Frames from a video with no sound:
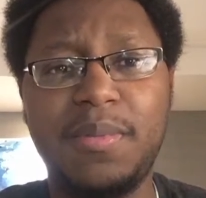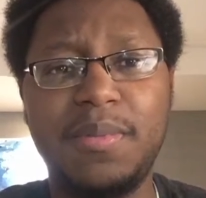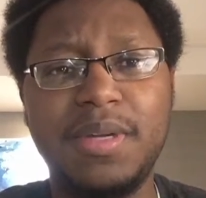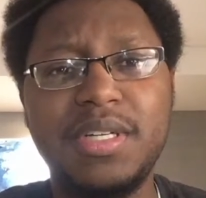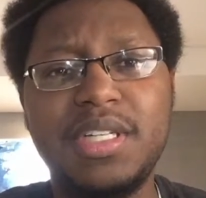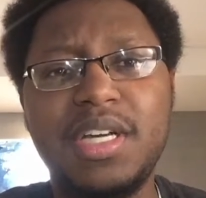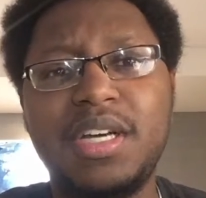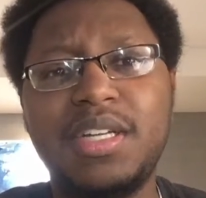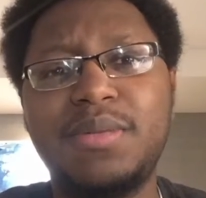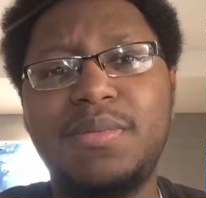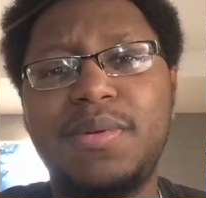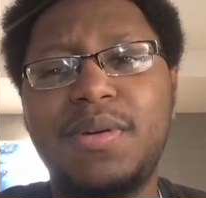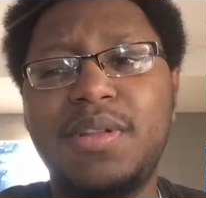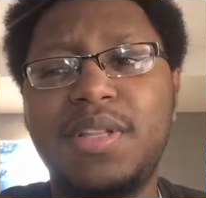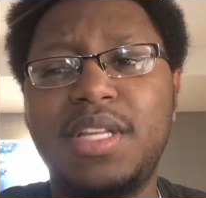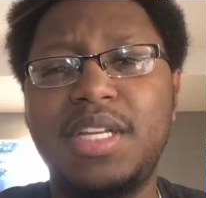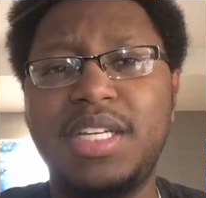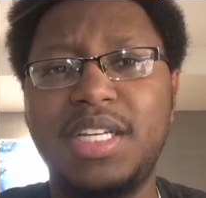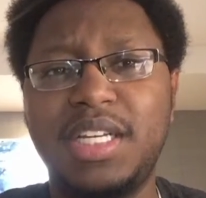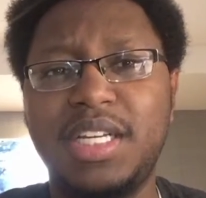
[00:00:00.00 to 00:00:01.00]
but Josh
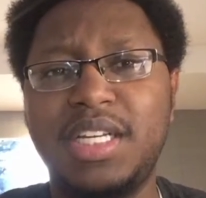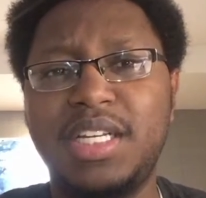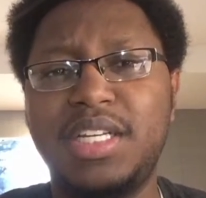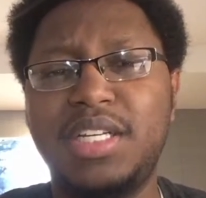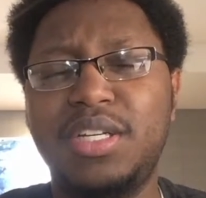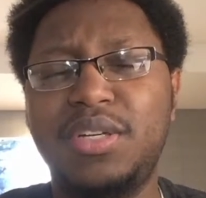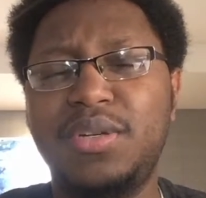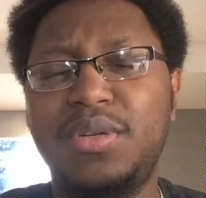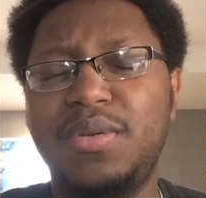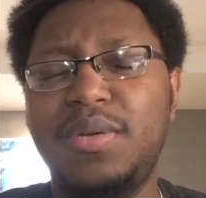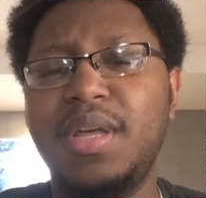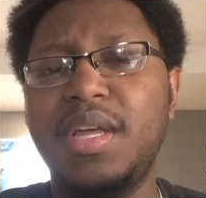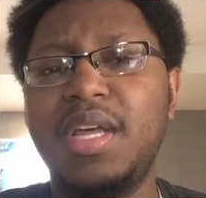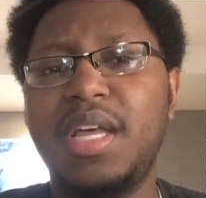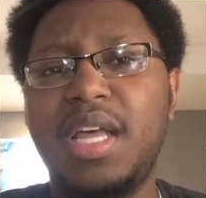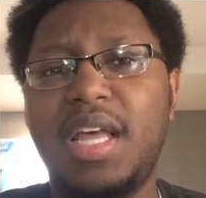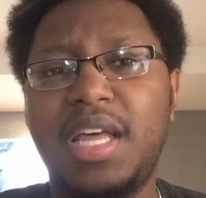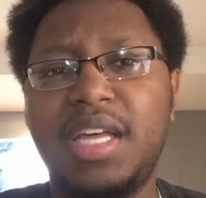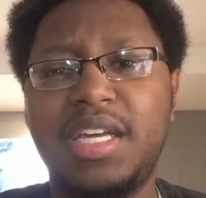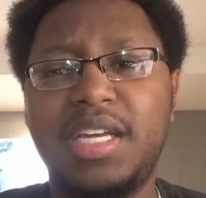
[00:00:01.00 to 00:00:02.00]
Brolin did do
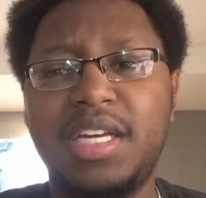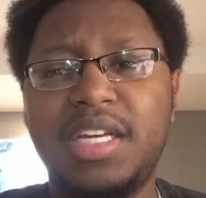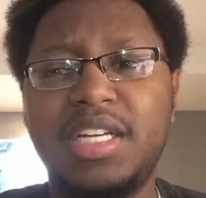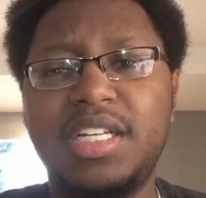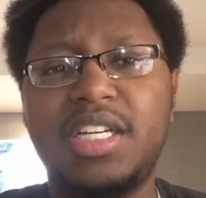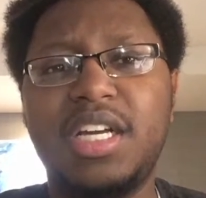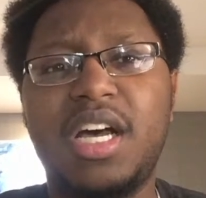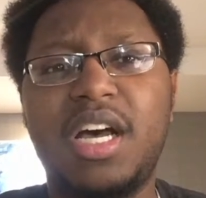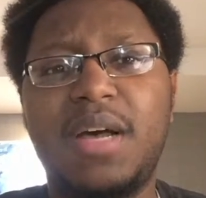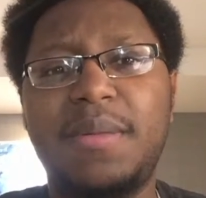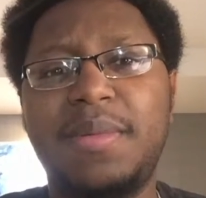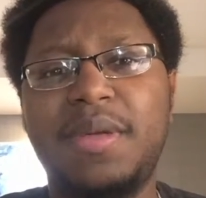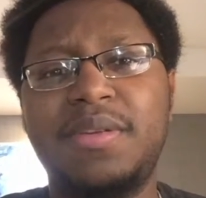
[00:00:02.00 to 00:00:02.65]
a good job.